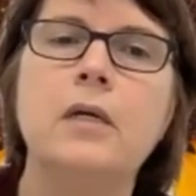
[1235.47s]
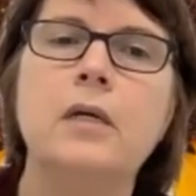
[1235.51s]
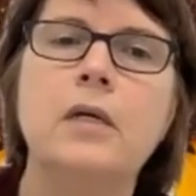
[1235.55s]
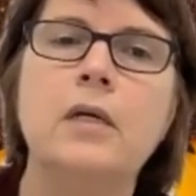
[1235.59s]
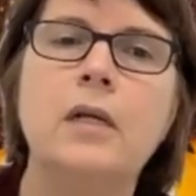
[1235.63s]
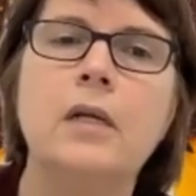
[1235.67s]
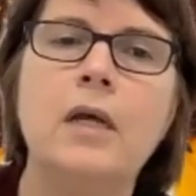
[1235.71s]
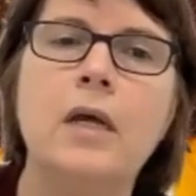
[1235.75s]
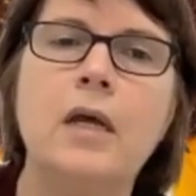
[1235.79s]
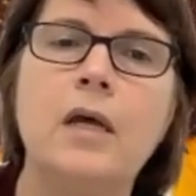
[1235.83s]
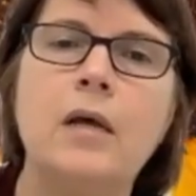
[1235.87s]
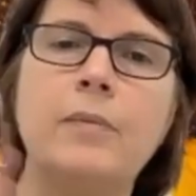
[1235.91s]

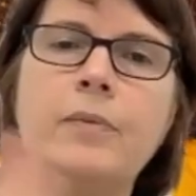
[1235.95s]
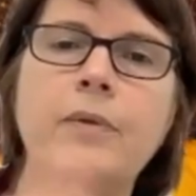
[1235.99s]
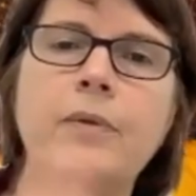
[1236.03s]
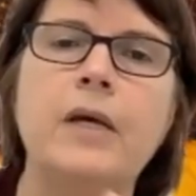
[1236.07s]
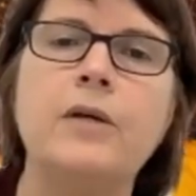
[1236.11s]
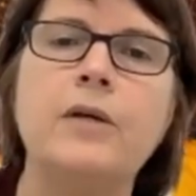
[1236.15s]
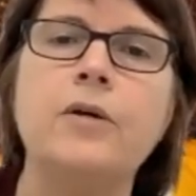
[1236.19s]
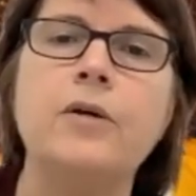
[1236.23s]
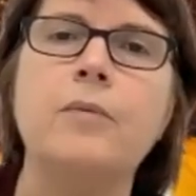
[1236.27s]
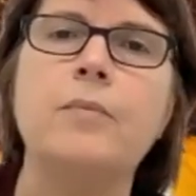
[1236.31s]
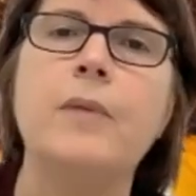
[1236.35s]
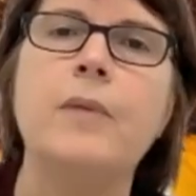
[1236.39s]
can help
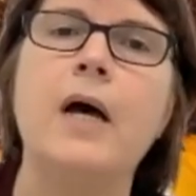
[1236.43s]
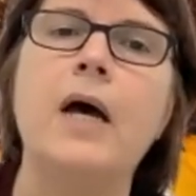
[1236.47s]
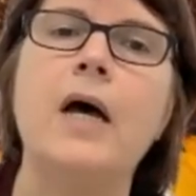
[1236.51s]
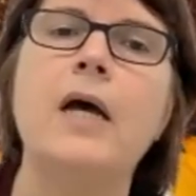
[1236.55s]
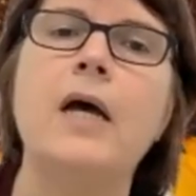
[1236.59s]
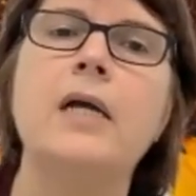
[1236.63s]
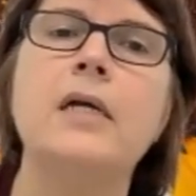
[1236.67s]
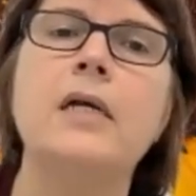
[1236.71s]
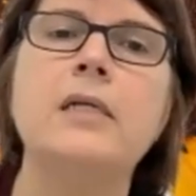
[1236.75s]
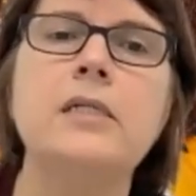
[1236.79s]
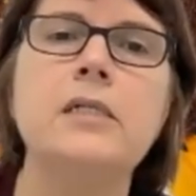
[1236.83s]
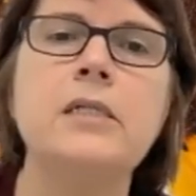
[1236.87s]
get your
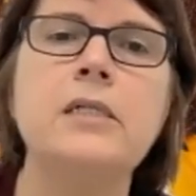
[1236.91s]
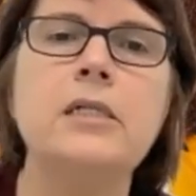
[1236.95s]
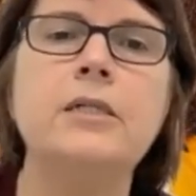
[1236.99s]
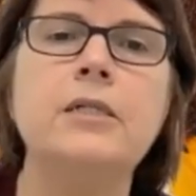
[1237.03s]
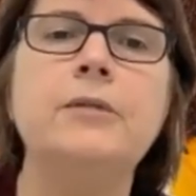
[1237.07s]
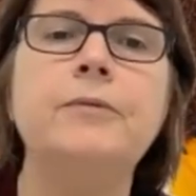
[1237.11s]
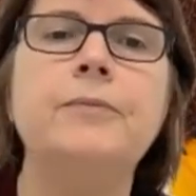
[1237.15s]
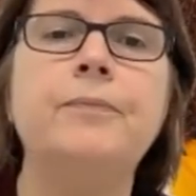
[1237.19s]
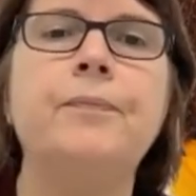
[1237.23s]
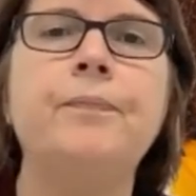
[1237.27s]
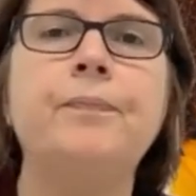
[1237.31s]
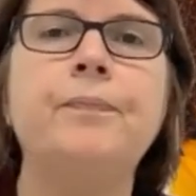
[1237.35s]
mind
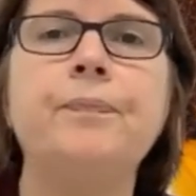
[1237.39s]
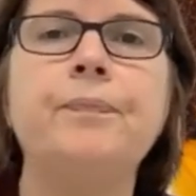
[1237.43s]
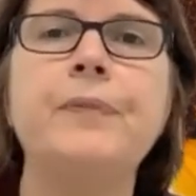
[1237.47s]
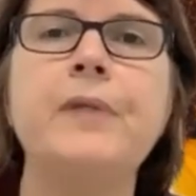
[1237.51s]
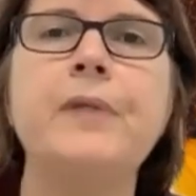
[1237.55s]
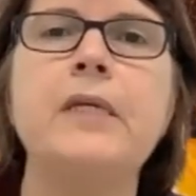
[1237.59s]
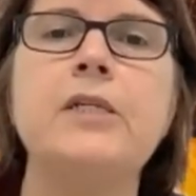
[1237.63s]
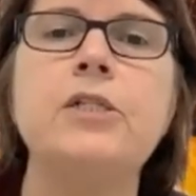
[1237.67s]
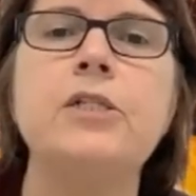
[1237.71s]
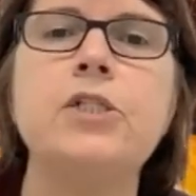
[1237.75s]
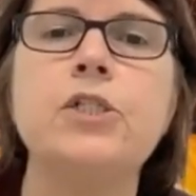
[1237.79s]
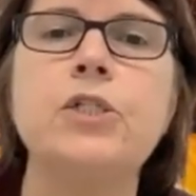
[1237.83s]

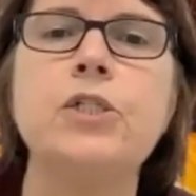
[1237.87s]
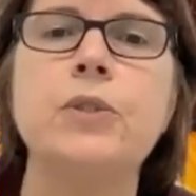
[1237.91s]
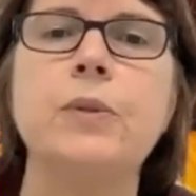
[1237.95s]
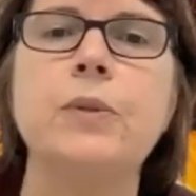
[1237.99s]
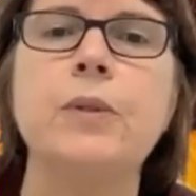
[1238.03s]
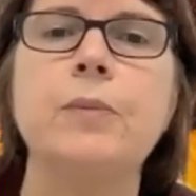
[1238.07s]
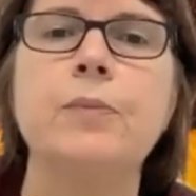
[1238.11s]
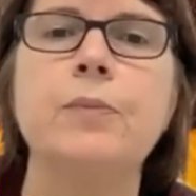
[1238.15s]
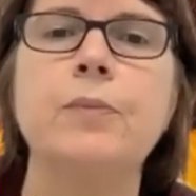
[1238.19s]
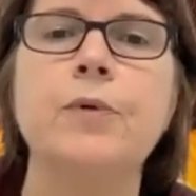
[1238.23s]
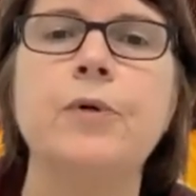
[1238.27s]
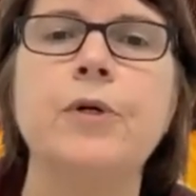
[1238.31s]

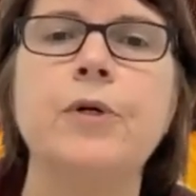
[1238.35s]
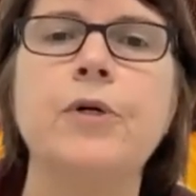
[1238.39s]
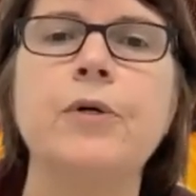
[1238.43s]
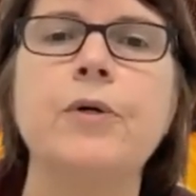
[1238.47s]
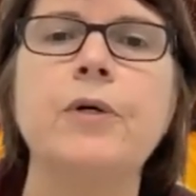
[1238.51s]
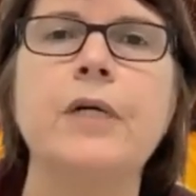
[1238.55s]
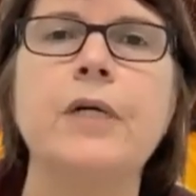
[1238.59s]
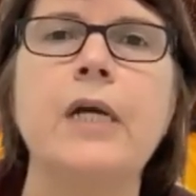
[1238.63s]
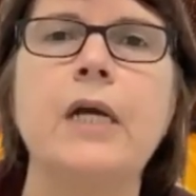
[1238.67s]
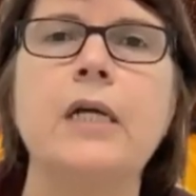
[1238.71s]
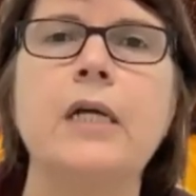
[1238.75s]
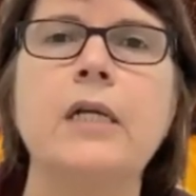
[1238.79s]
into a more
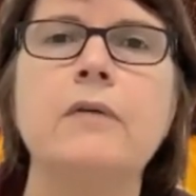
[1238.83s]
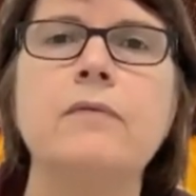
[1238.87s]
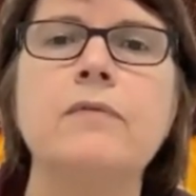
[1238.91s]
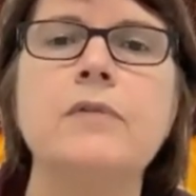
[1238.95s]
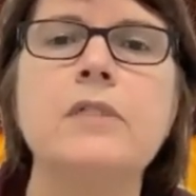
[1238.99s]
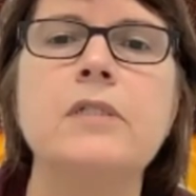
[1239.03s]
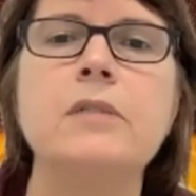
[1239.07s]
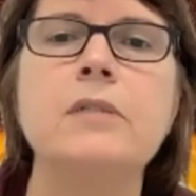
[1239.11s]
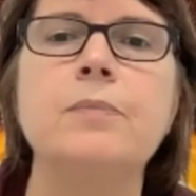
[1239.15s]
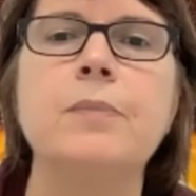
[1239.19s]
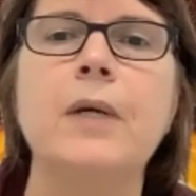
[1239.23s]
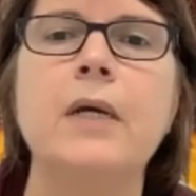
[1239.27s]
creative
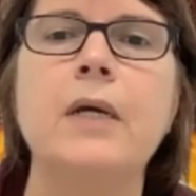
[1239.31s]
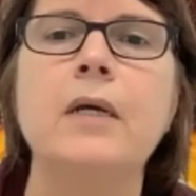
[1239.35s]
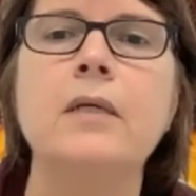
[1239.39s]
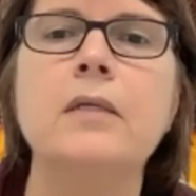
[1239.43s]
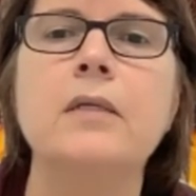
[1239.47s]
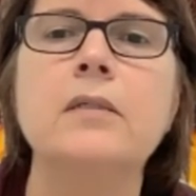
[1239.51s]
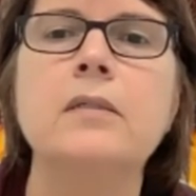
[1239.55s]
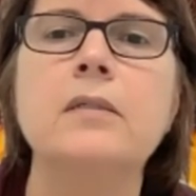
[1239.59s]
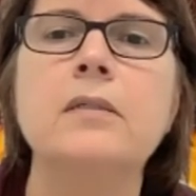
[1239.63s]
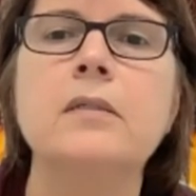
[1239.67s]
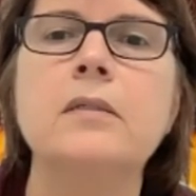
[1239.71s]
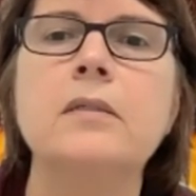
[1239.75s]

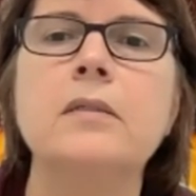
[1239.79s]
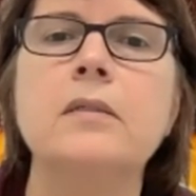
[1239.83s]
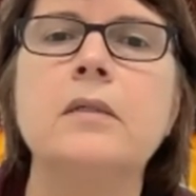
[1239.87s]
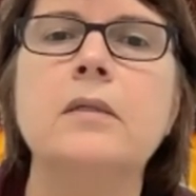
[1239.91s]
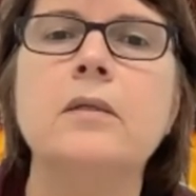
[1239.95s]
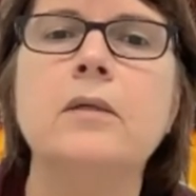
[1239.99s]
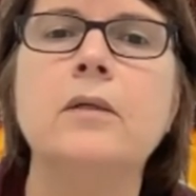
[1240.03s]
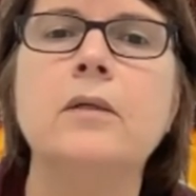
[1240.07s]
space.